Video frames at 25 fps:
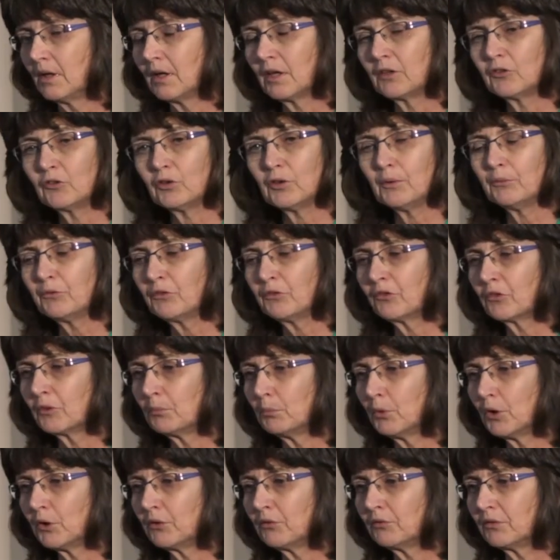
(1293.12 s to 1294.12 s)
In terms of the
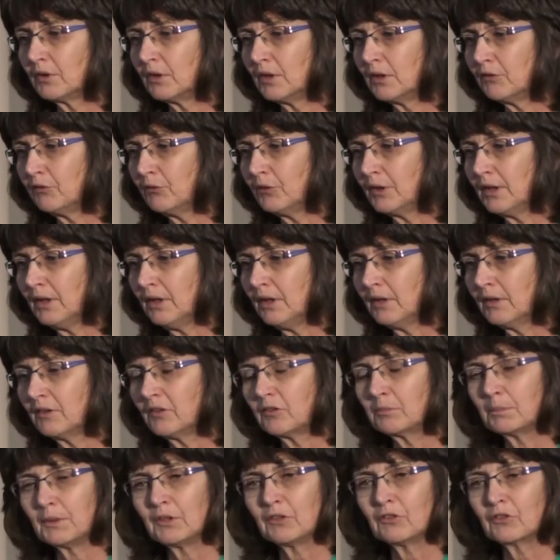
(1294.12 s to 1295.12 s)
mode of delivery,
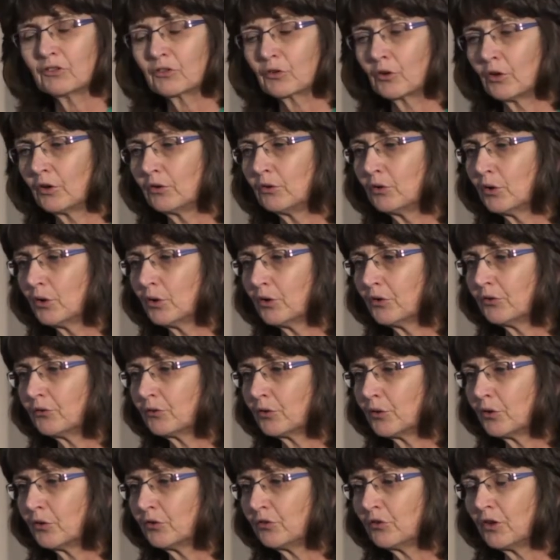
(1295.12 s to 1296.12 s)
there's been shown no
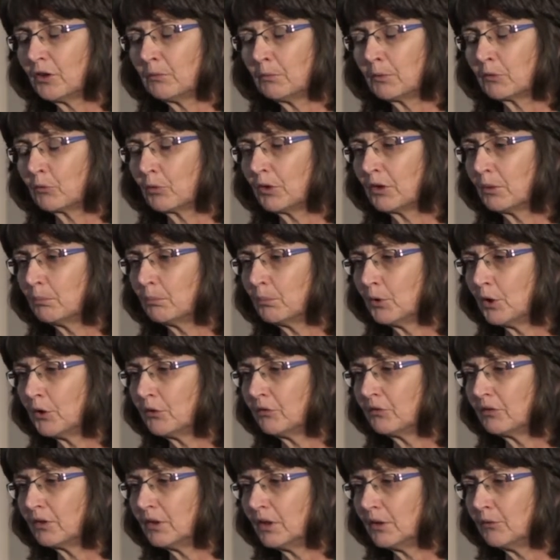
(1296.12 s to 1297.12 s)
association between the mode
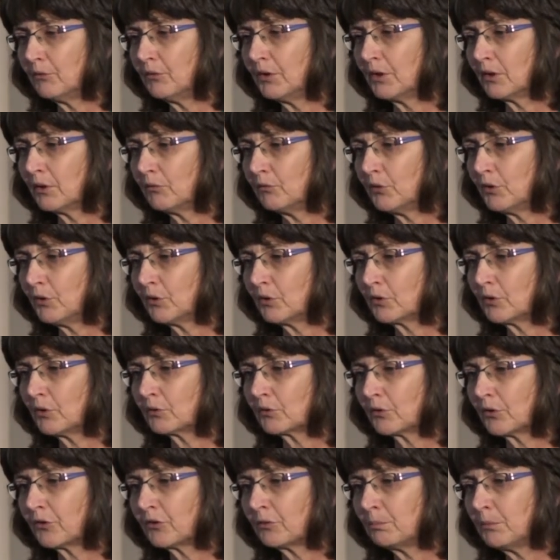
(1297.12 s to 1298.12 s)
of delivery and a vertical
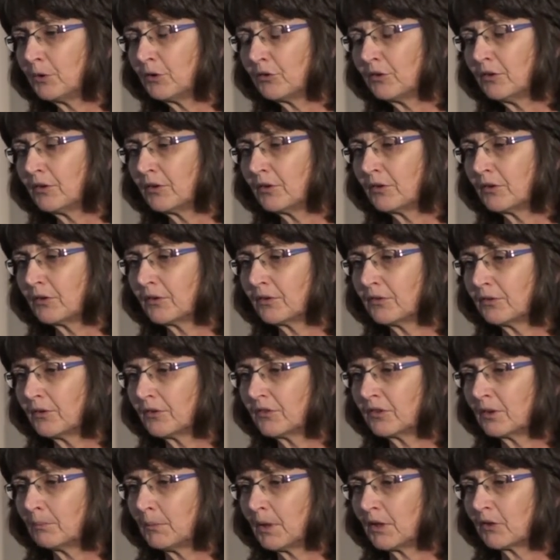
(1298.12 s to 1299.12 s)
transmission of the
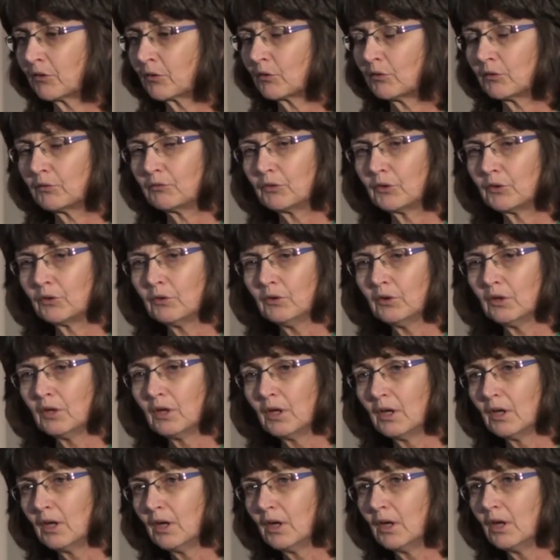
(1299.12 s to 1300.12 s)
systematic review.
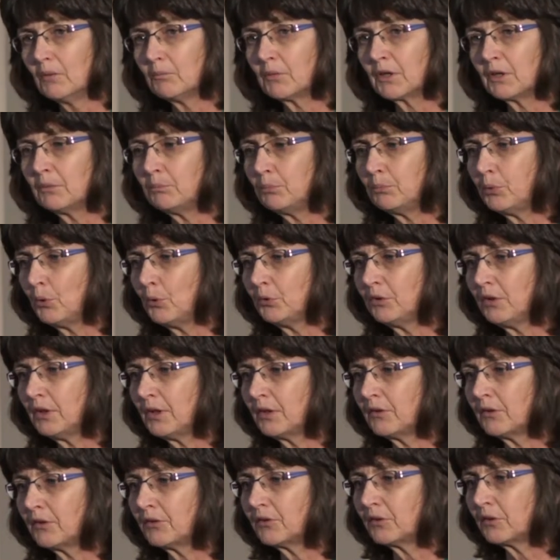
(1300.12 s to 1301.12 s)
But
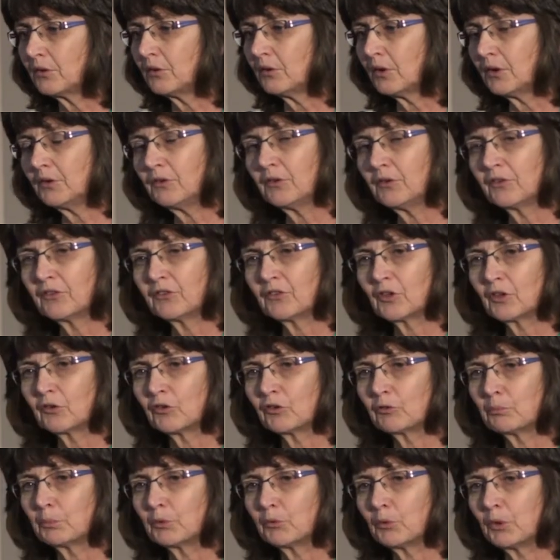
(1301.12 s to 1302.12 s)
importantly, this did not
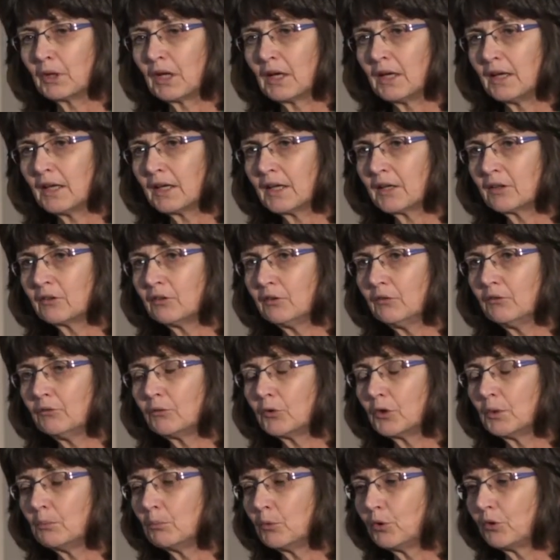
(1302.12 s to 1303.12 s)
distinguish between elective
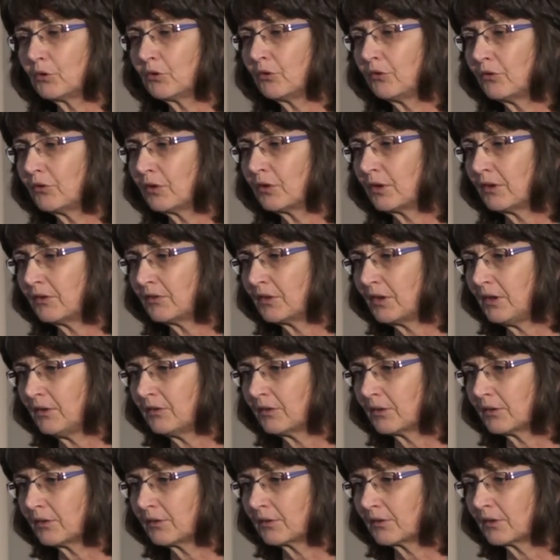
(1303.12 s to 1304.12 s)
or emergency
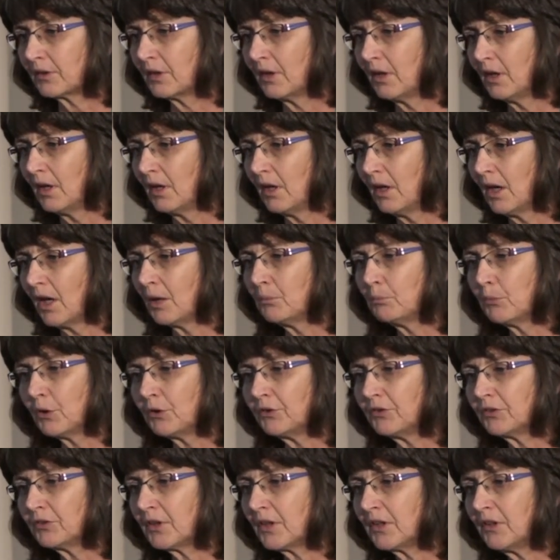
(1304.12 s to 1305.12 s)
caesareans, and
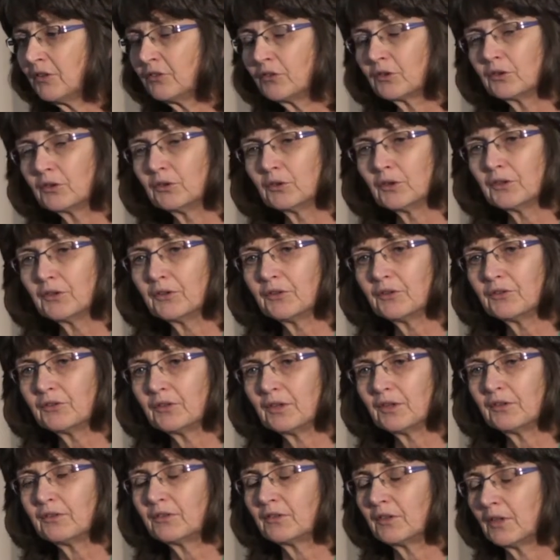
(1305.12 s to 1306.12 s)
most studies did not
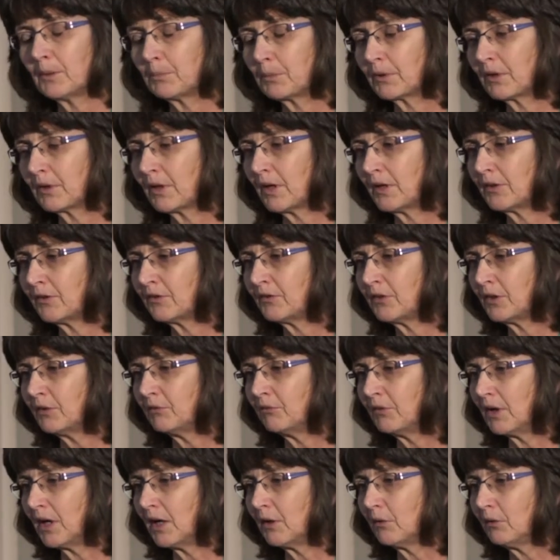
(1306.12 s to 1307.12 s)
assess the hepatitis C
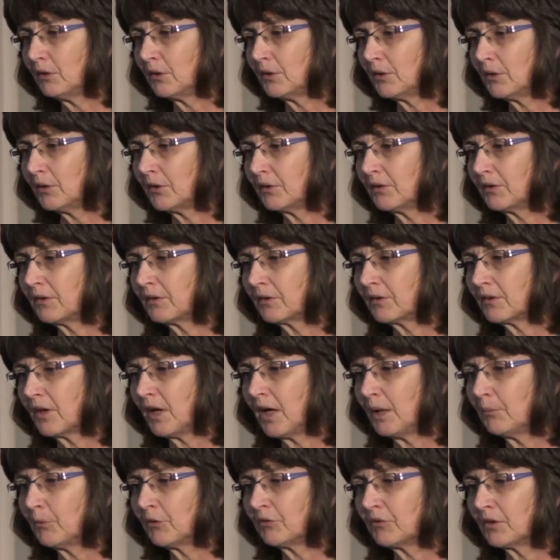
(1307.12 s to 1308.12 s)
viral load at the
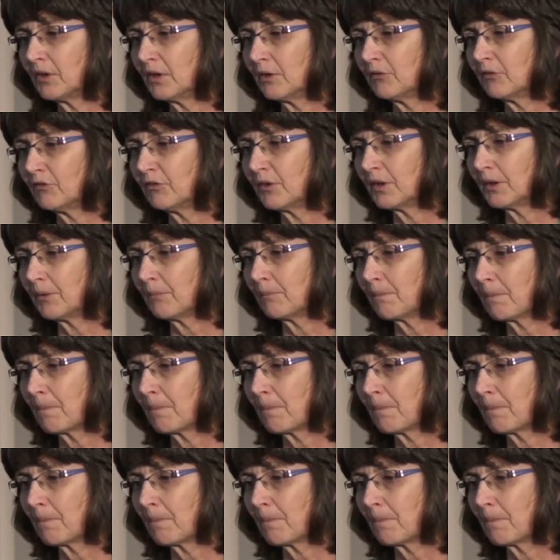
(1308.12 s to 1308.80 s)
time of delivery.